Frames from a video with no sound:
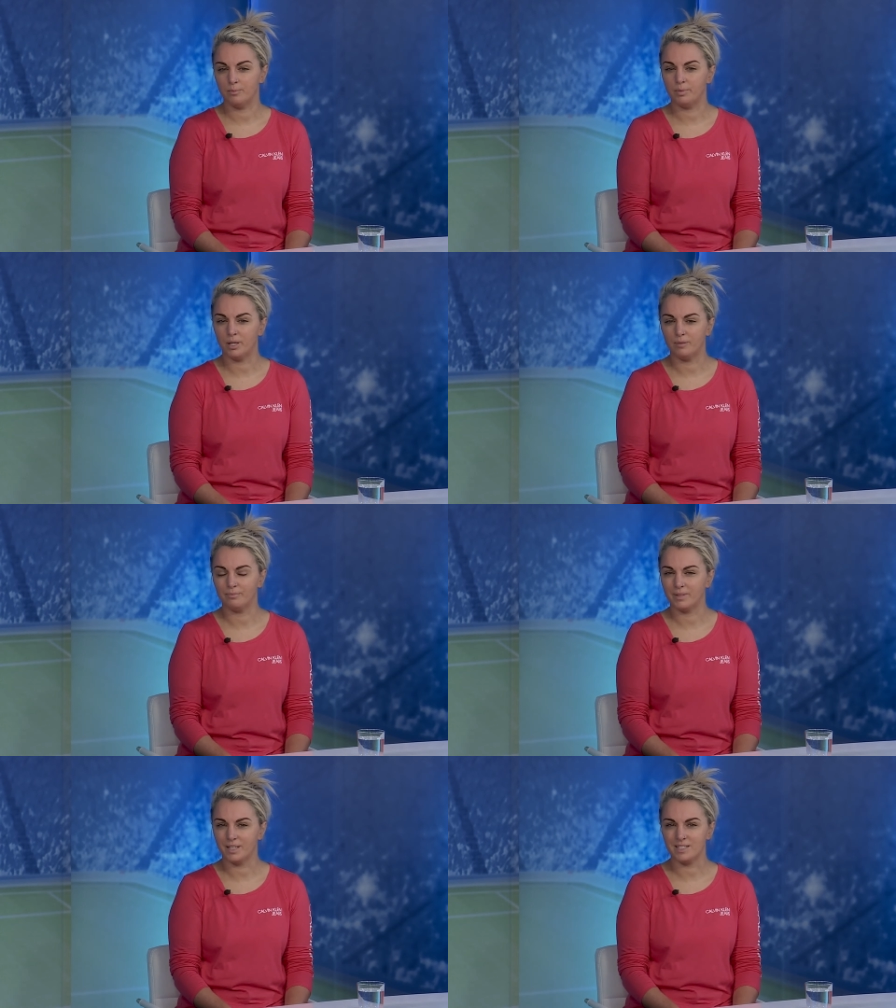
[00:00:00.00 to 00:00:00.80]
but
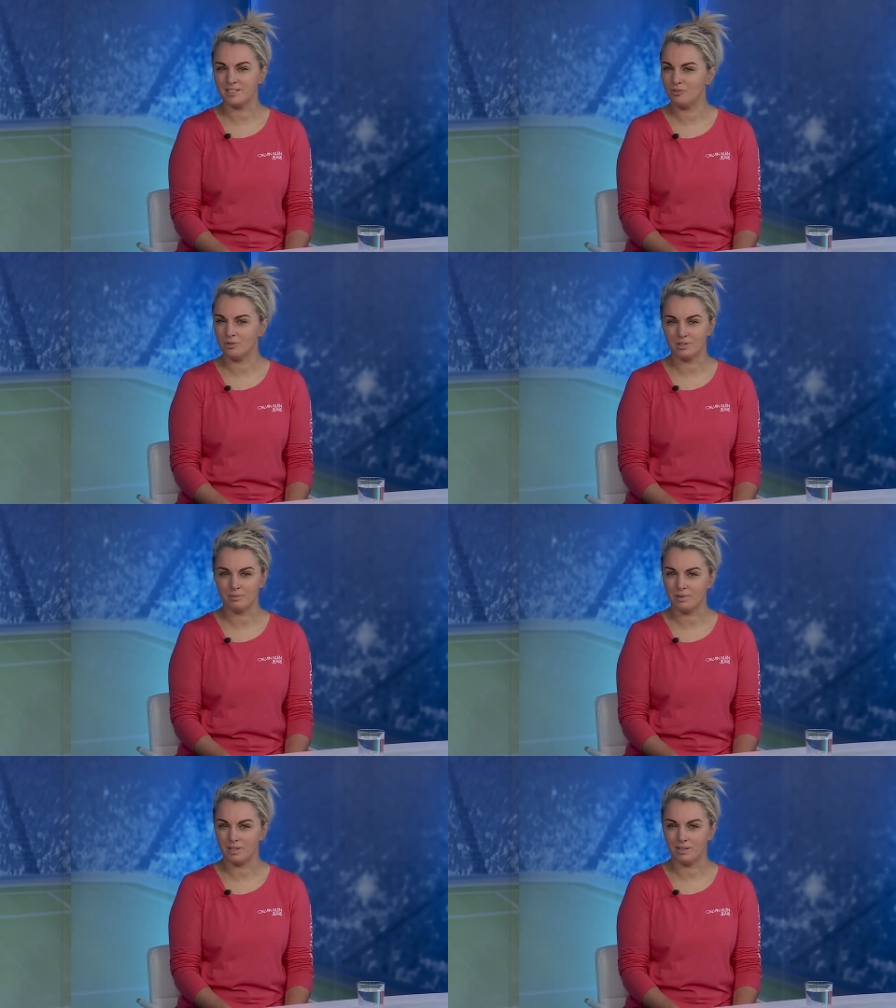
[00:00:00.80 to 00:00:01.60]
it's not
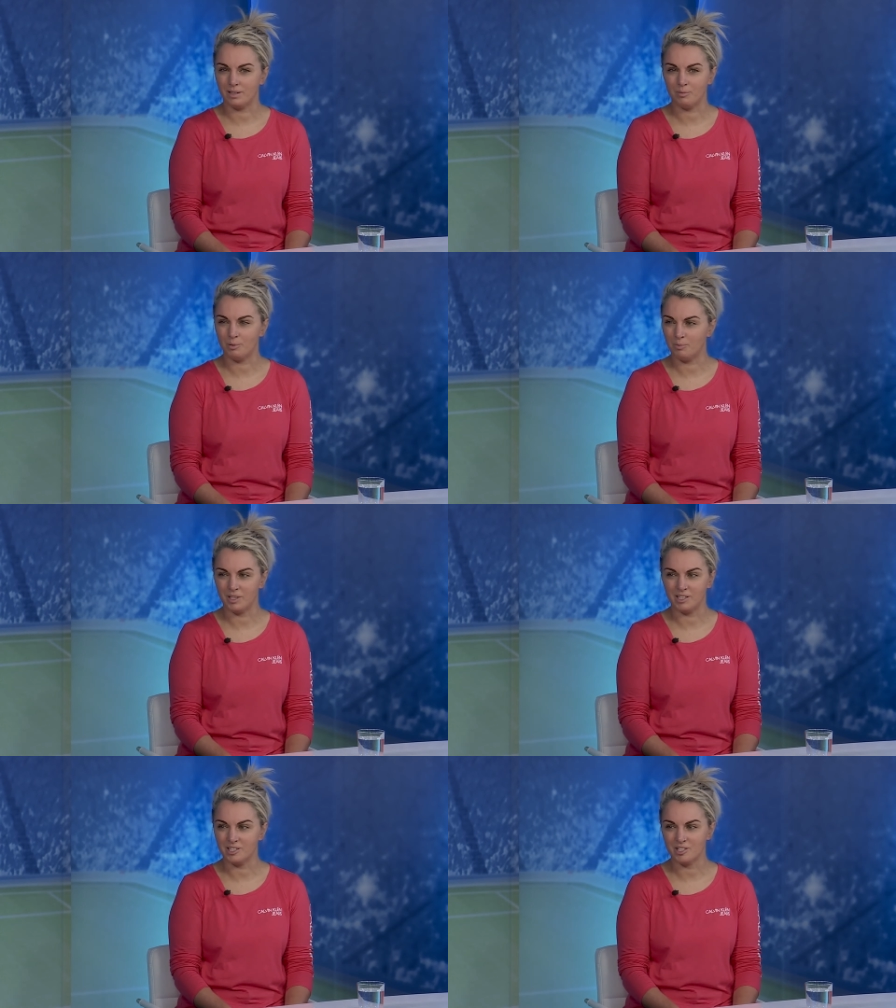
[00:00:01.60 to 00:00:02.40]
something that you
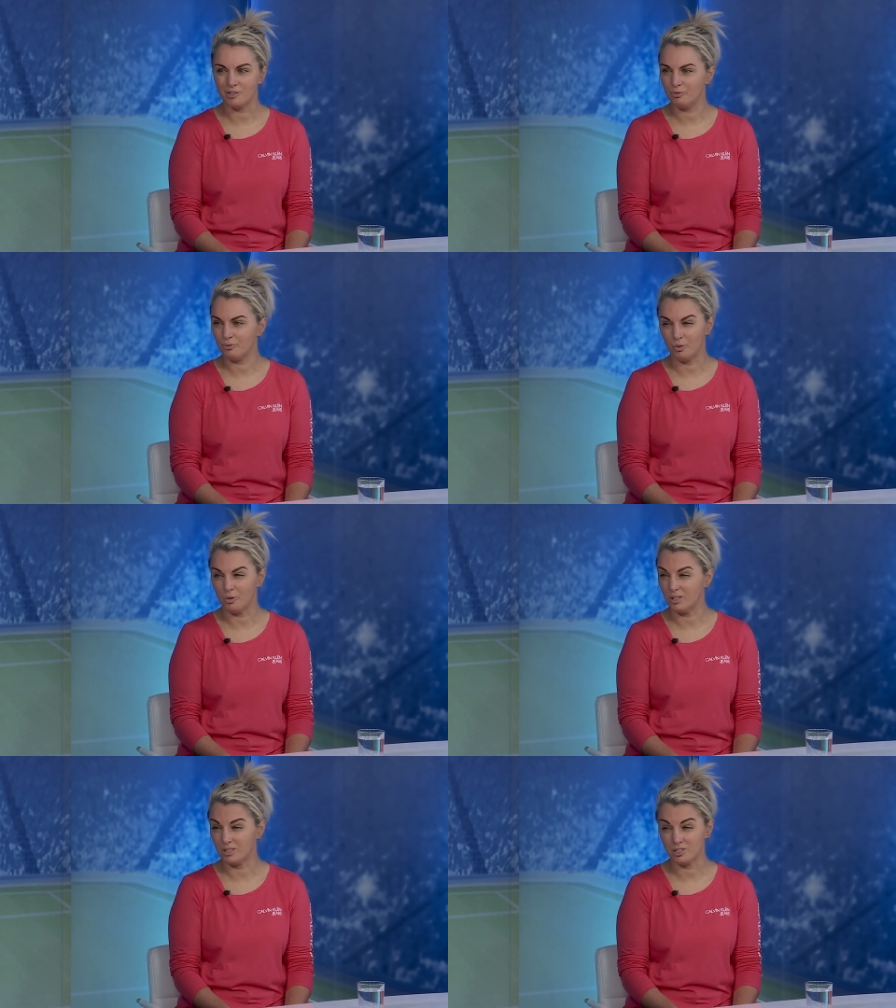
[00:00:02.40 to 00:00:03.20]
prepare yourself
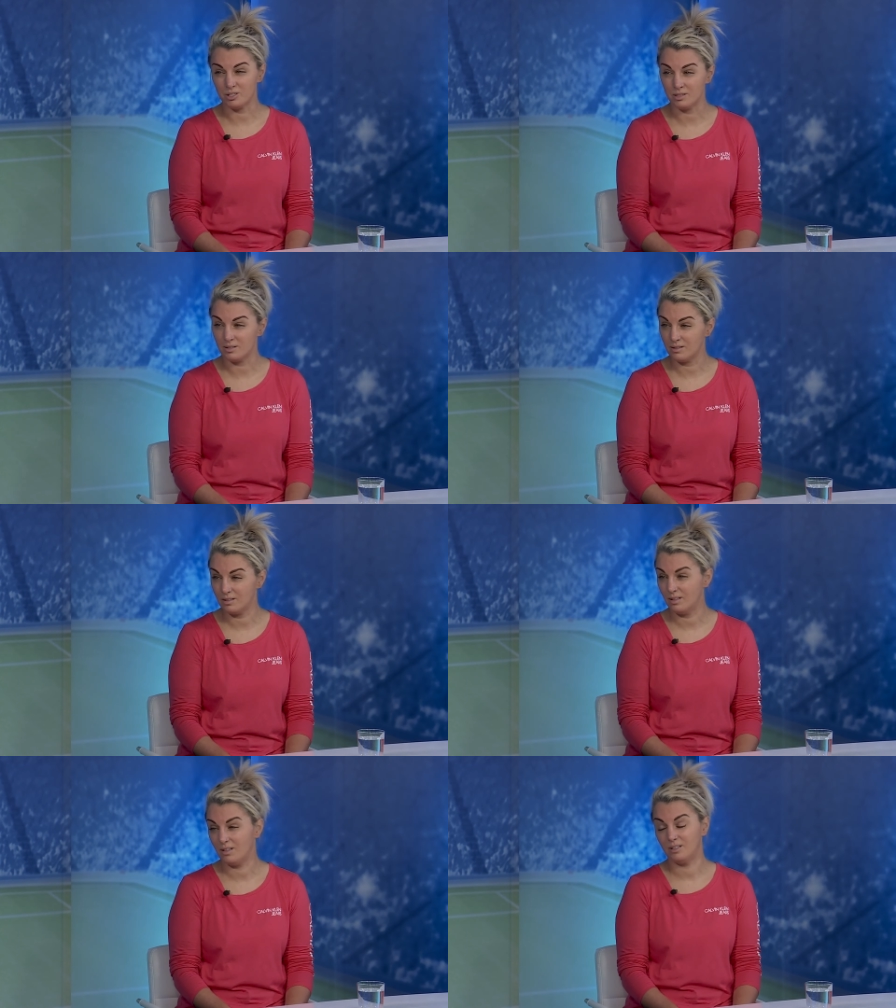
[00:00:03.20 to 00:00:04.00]
for. It's just,
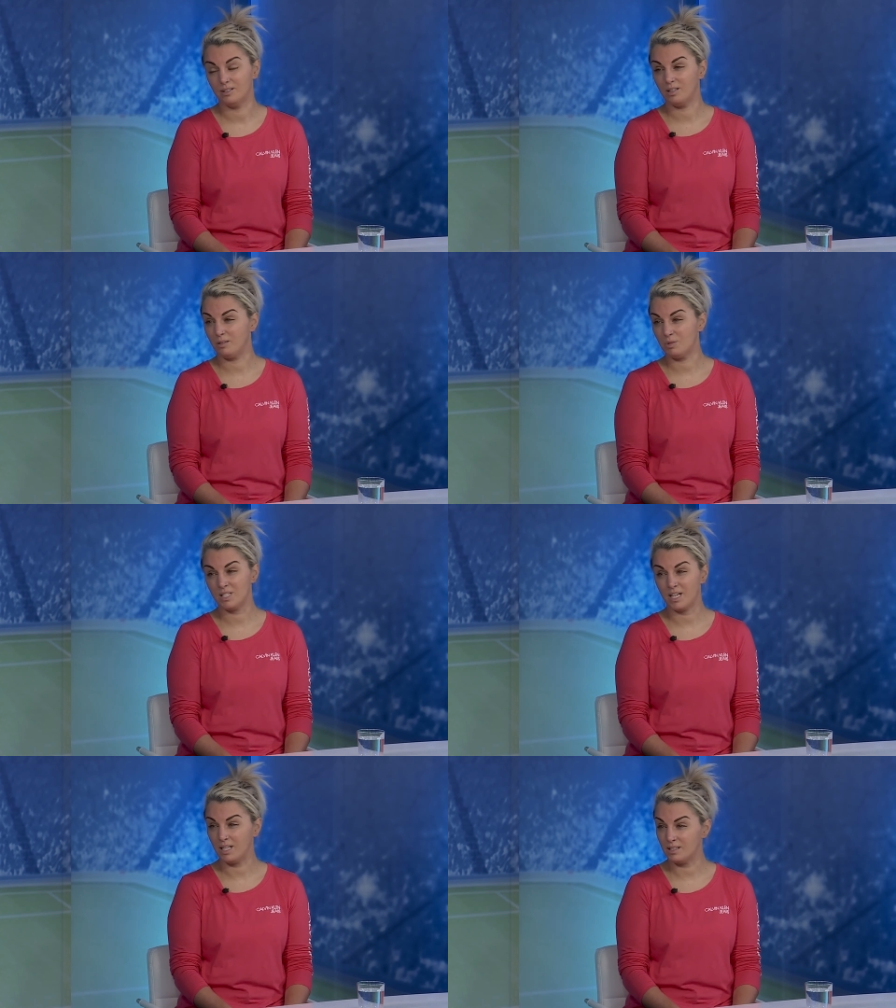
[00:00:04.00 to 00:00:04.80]
it was
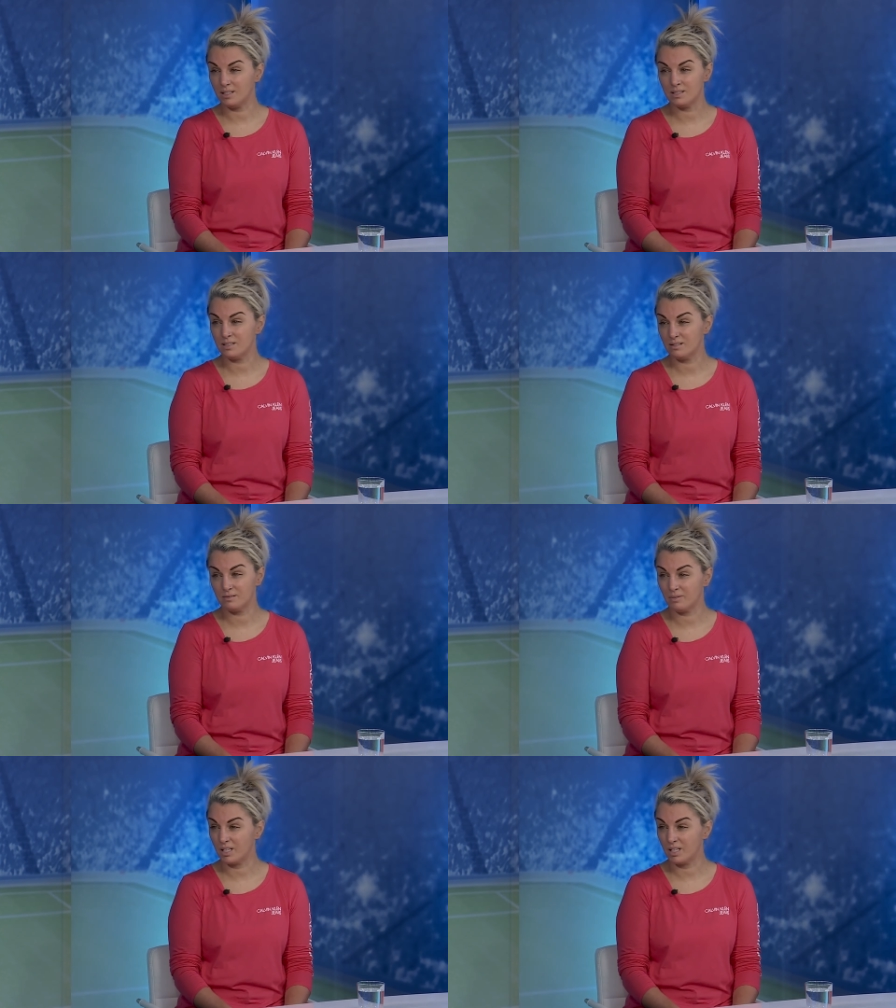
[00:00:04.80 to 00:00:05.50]
horrendous.